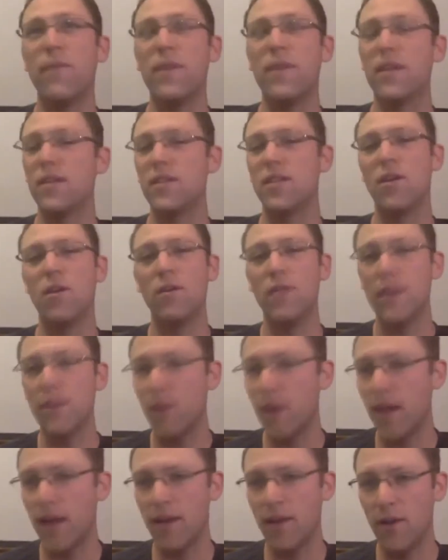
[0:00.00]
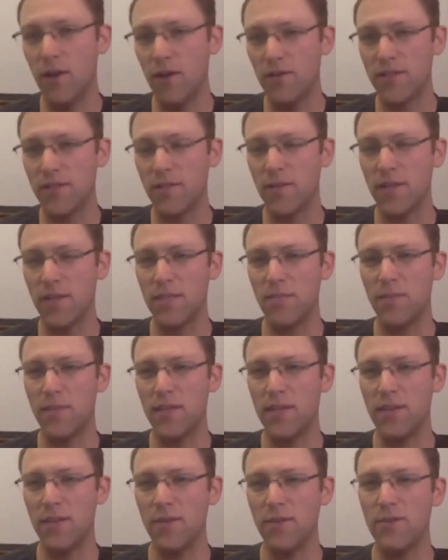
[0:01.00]
because the only way I know if something is
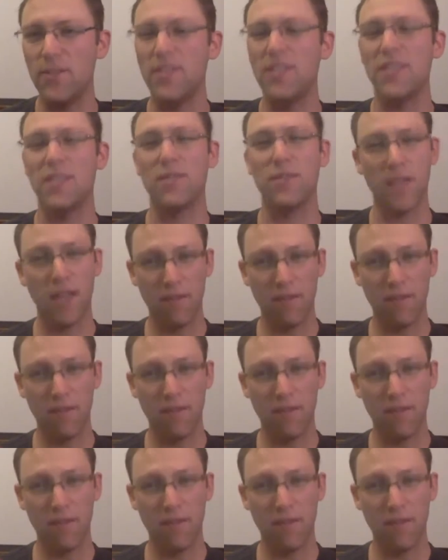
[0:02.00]
being used is